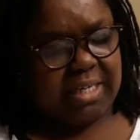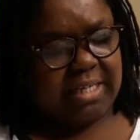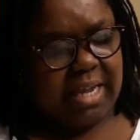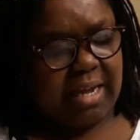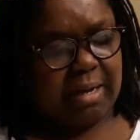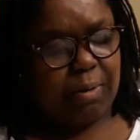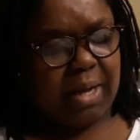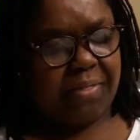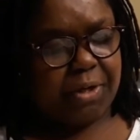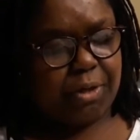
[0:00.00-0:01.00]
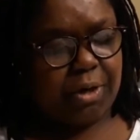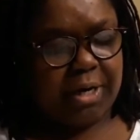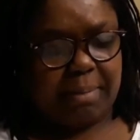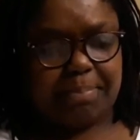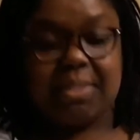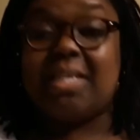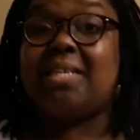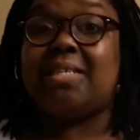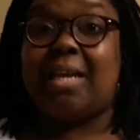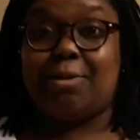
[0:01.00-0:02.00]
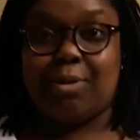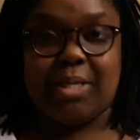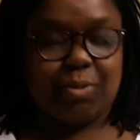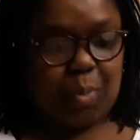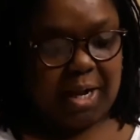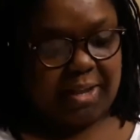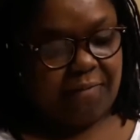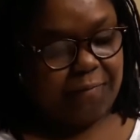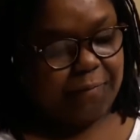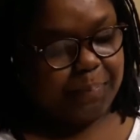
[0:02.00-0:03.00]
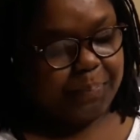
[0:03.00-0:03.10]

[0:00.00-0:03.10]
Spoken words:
and take a look at the turnips," he said to his wife.